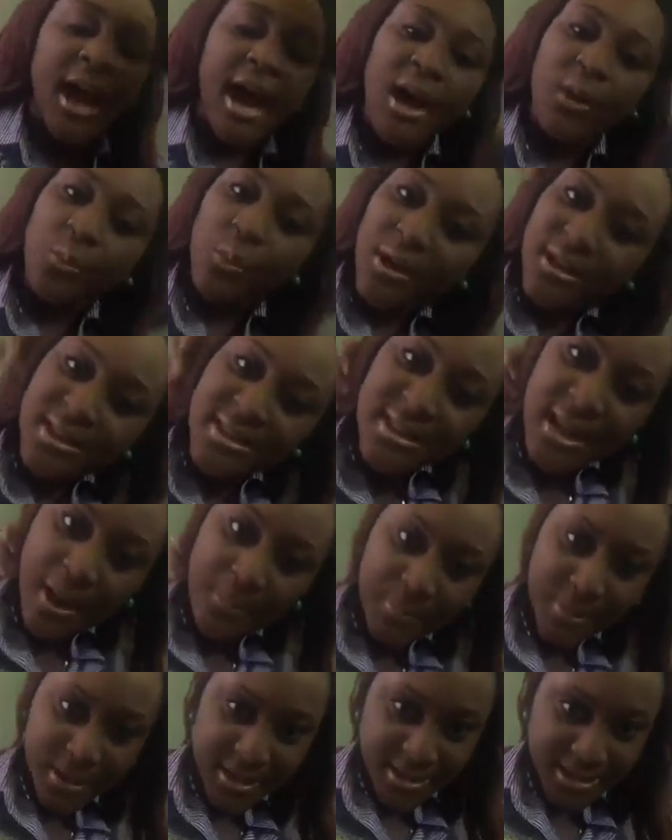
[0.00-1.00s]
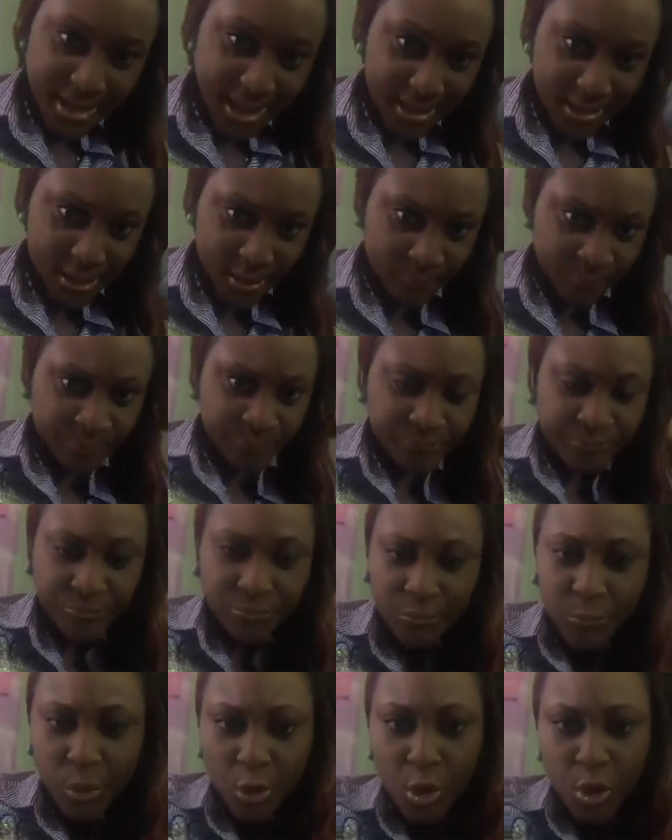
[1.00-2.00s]
And what has happened is that
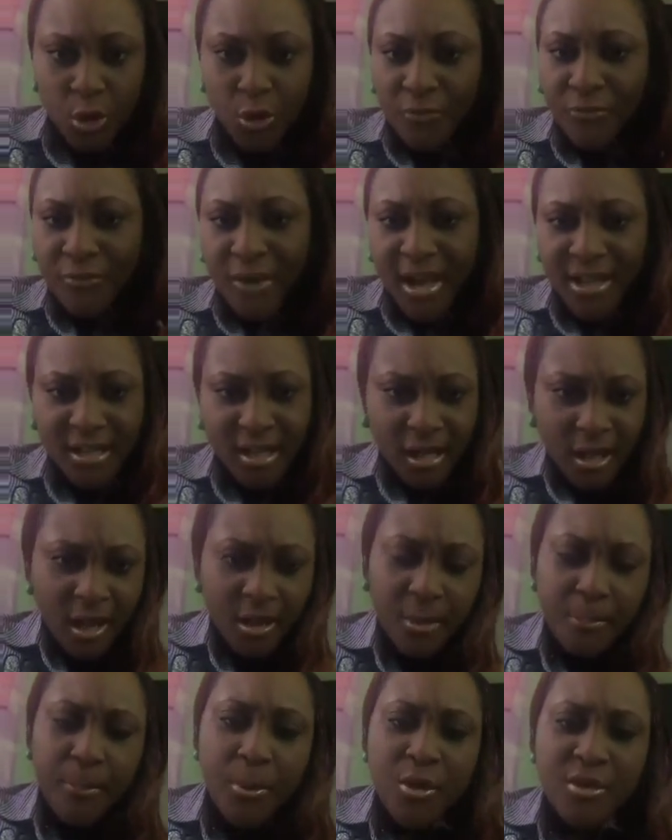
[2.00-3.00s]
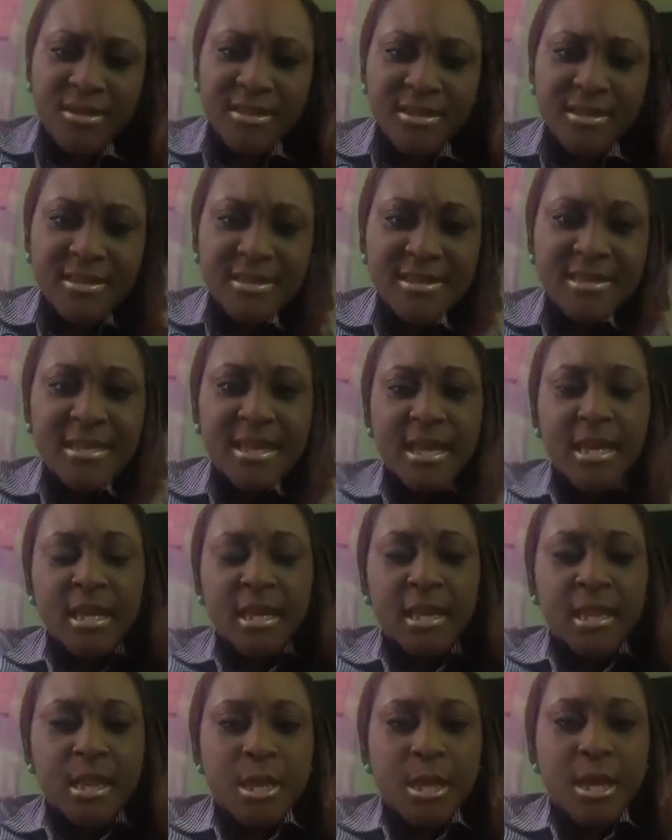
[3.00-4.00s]
you find a lot of persons,
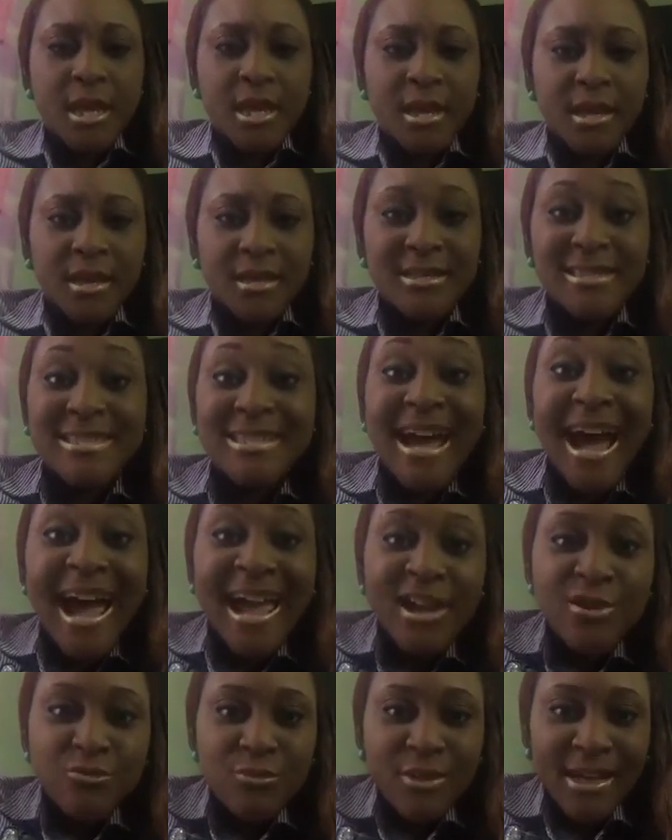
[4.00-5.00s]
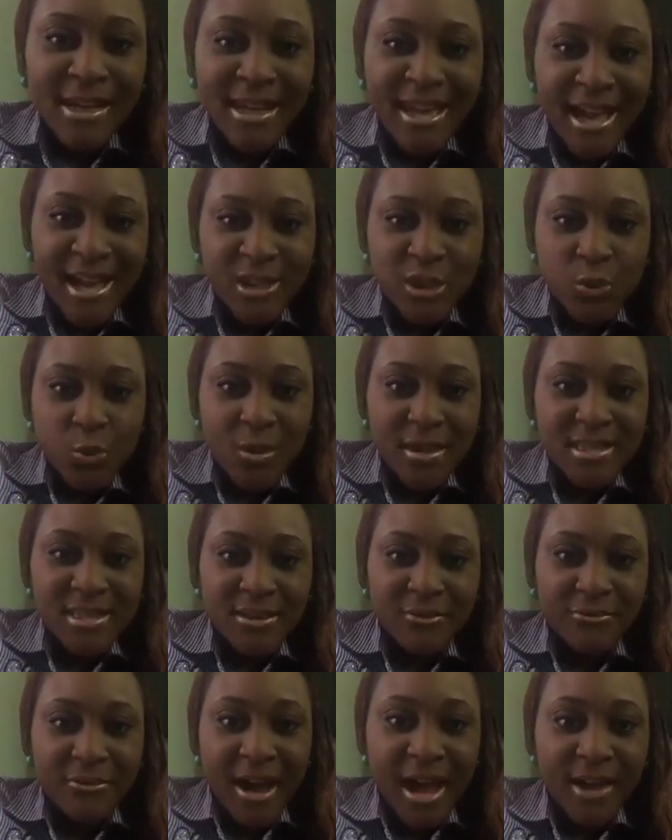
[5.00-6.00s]
they die really at
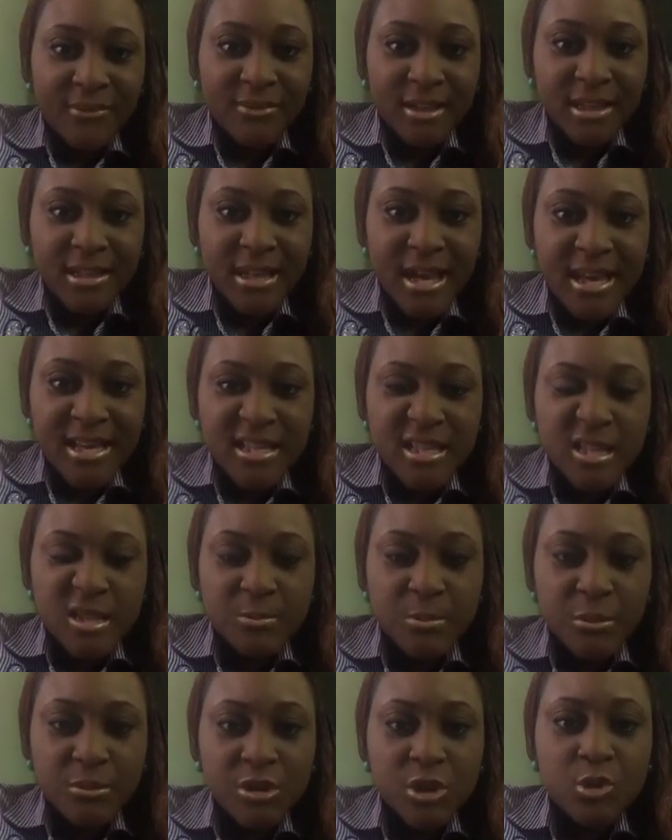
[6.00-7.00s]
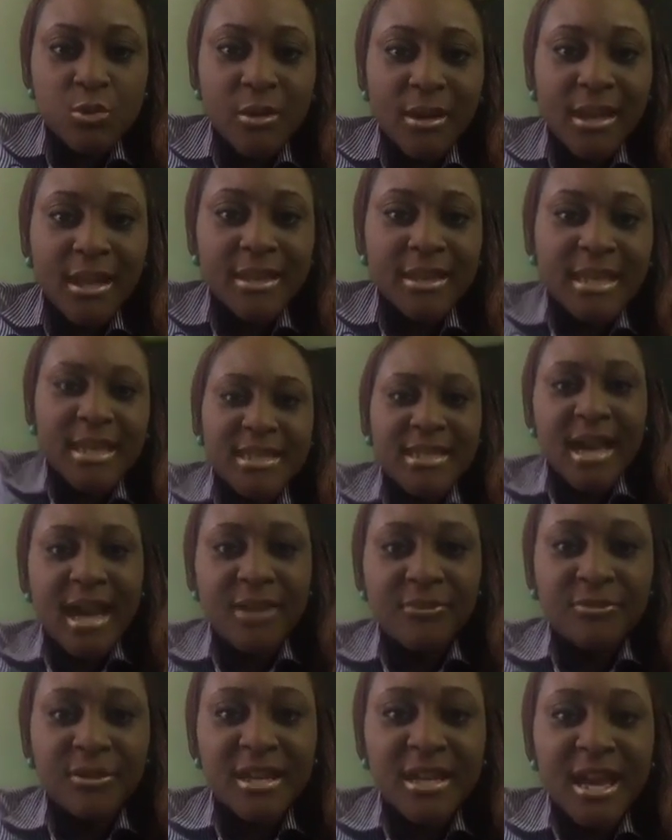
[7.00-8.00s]
25. They die spiritually, they die
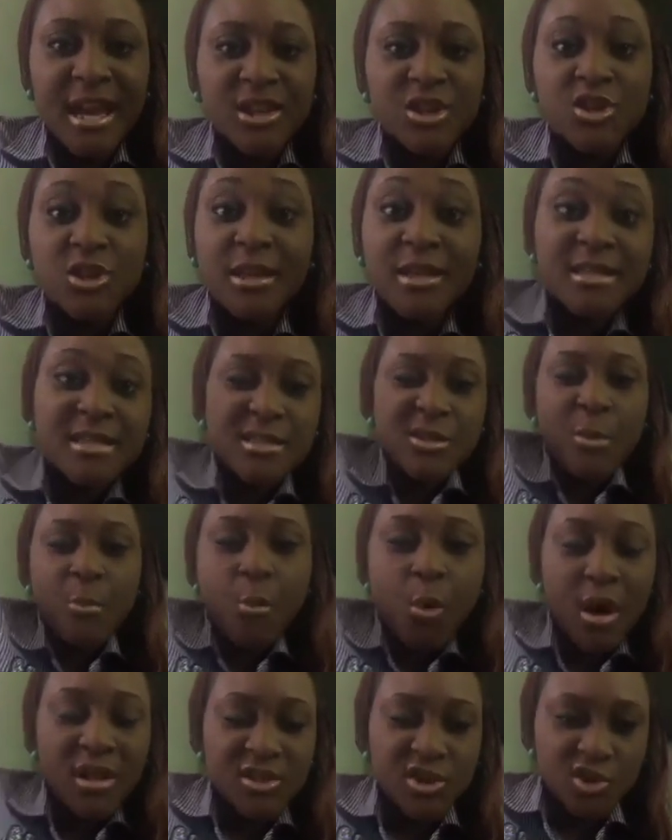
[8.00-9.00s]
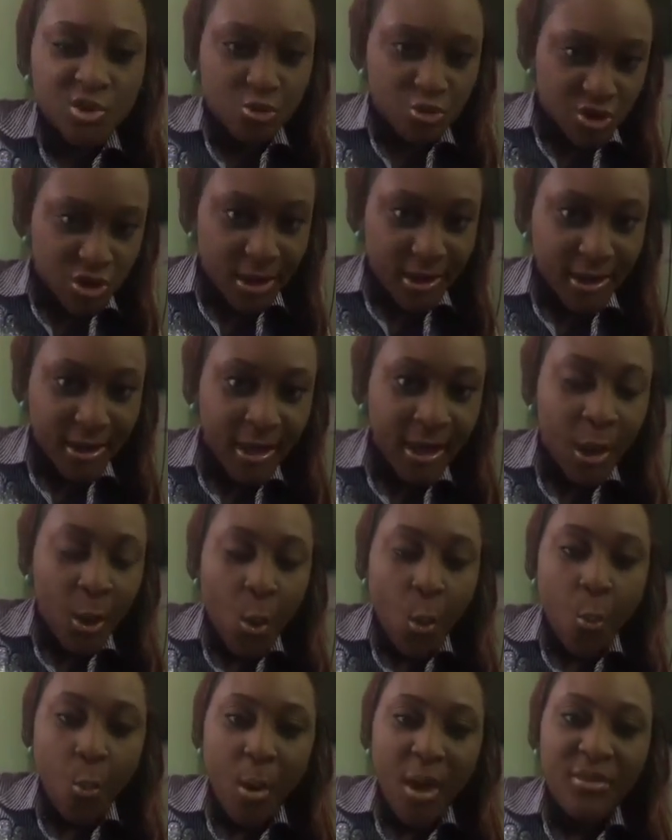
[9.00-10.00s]
financially, somewhat socially.
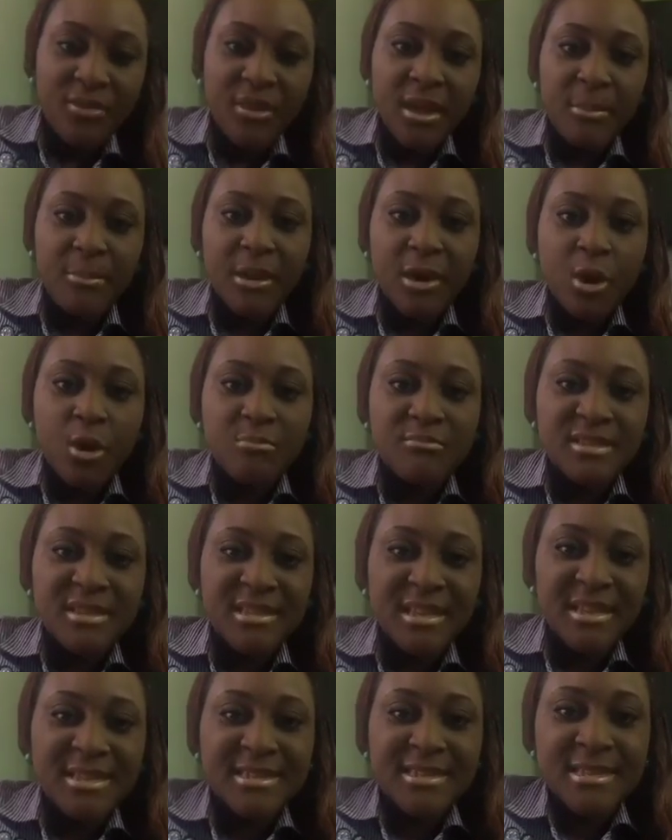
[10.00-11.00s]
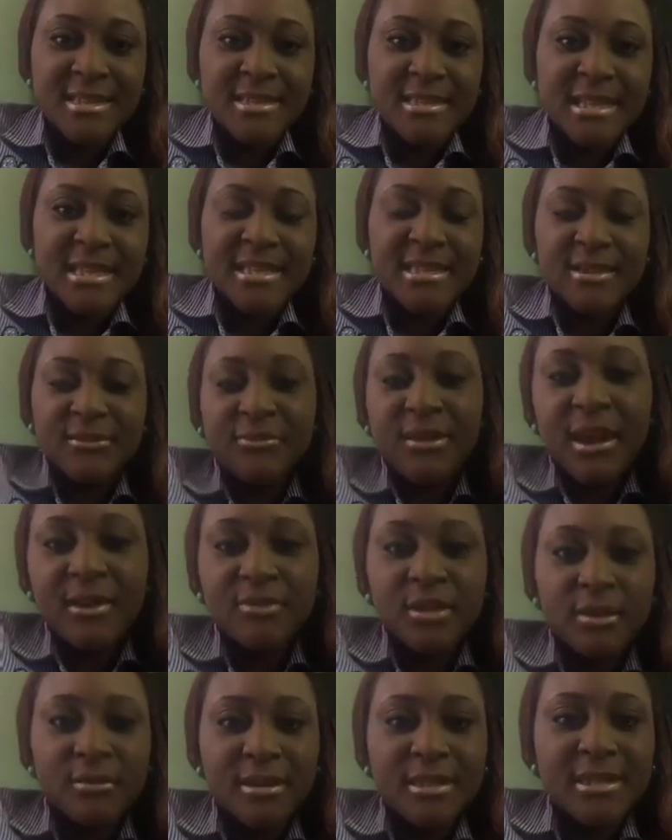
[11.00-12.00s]
When they become 60, 65,
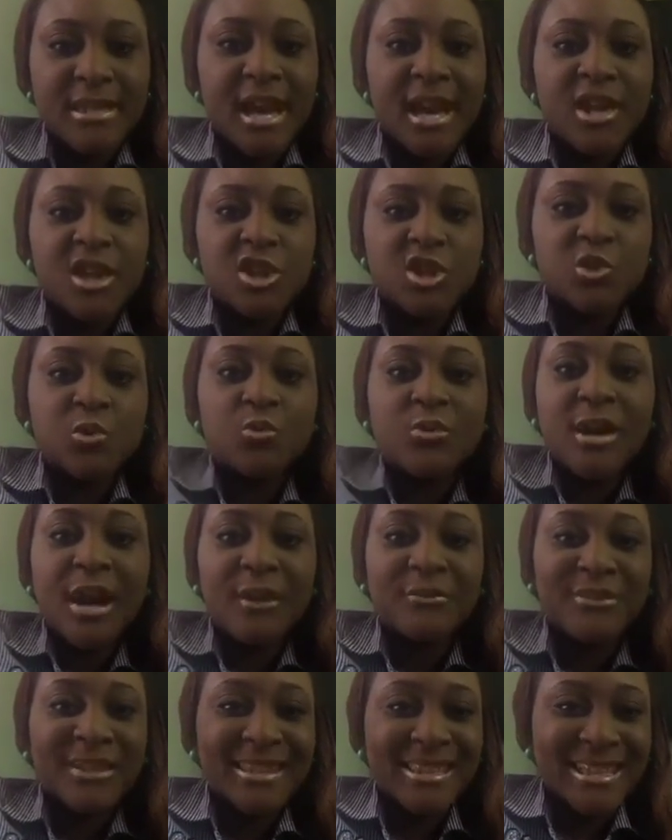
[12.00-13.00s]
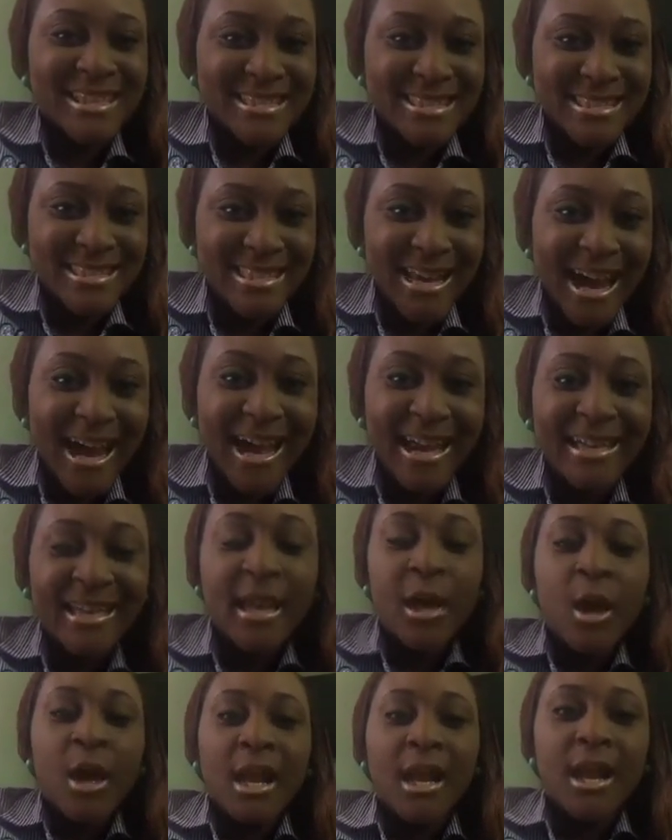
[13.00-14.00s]
they retire soon after, they die,
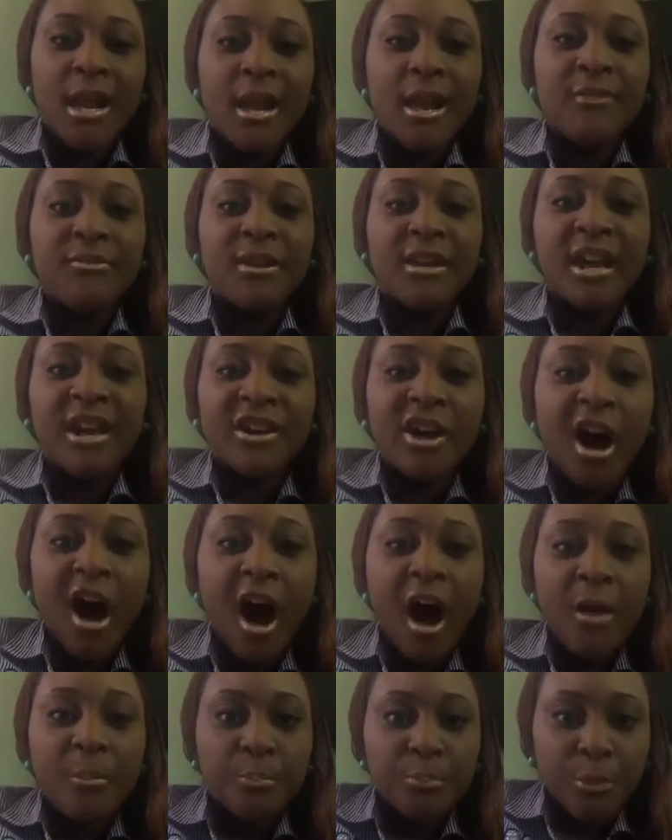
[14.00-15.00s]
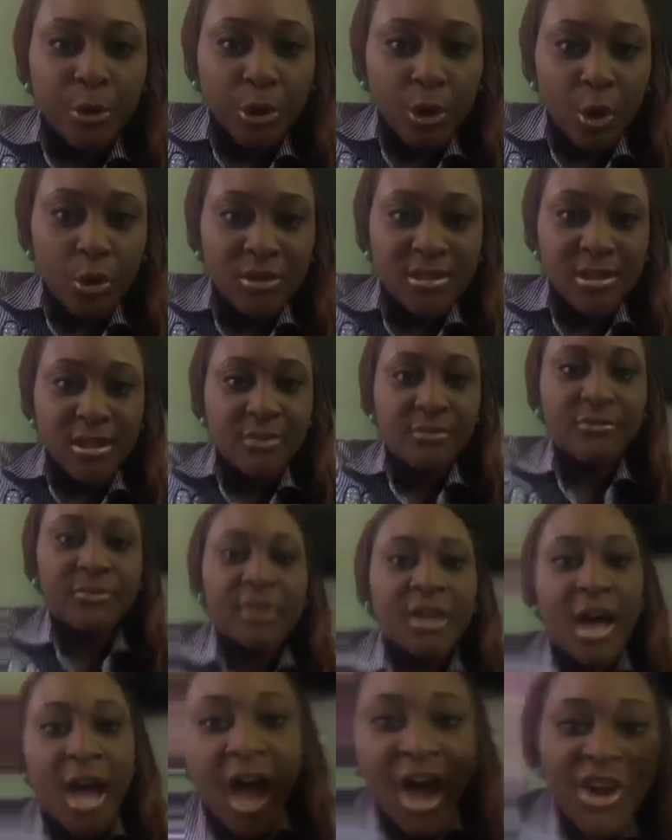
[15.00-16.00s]
living an unproductive
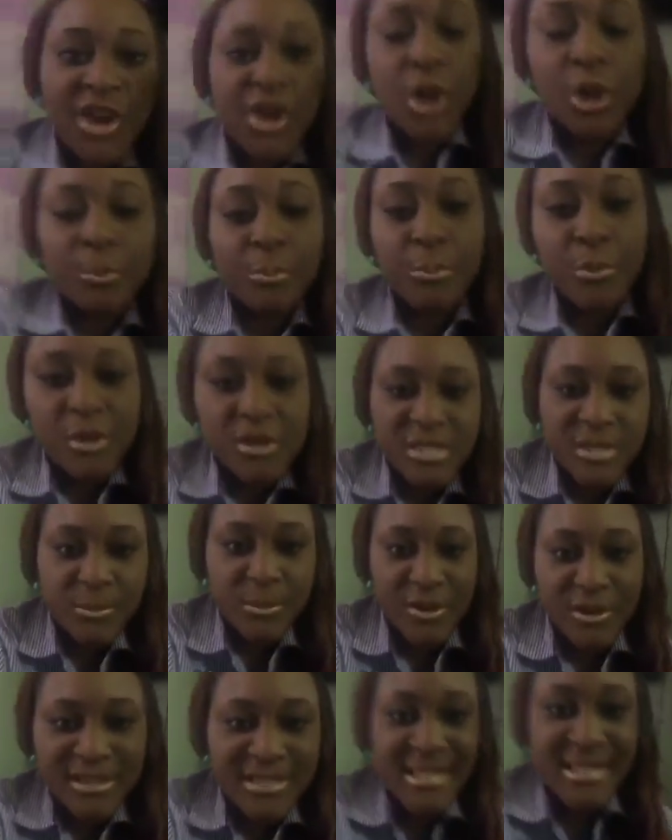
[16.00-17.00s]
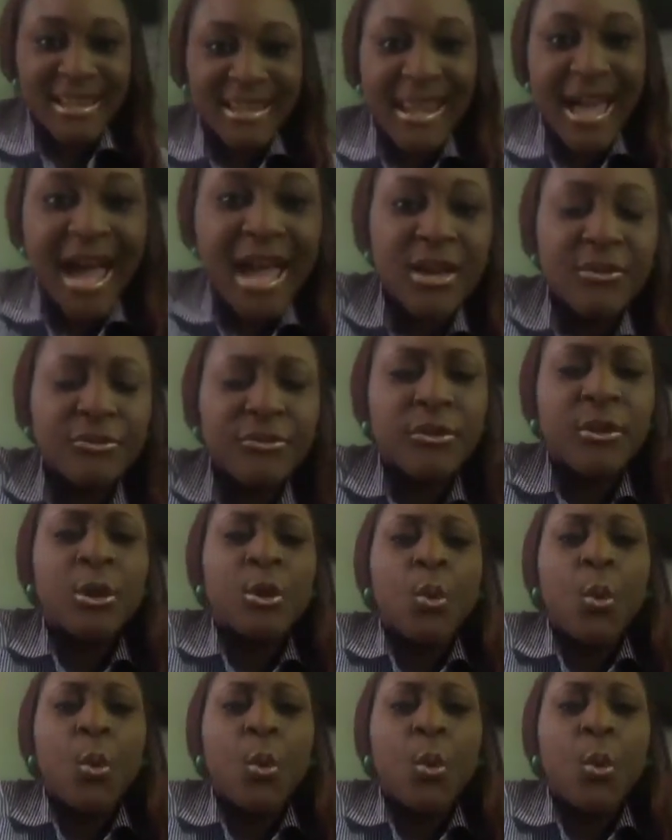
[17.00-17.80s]
and non-prosperous life.